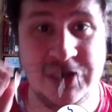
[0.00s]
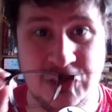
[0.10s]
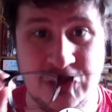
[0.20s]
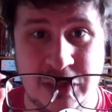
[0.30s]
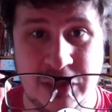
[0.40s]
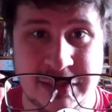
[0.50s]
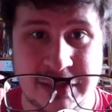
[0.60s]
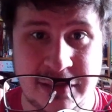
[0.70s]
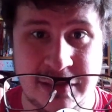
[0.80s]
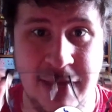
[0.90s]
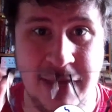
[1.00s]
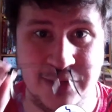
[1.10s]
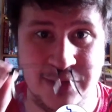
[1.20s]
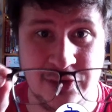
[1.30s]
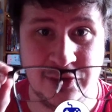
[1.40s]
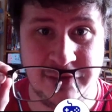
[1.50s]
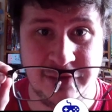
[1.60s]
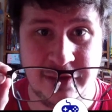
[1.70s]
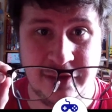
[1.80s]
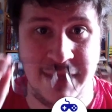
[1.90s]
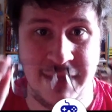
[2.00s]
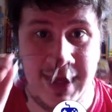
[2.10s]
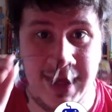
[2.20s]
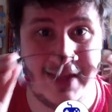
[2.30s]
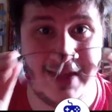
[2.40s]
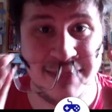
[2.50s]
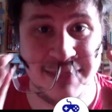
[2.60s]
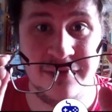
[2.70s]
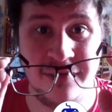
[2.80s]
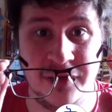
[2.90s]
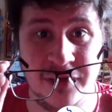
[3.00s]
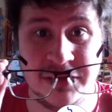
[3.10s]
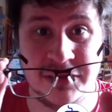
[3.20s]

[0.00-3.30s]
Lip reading: Joe Linton when he was at Hoffenheim this pair of glasses,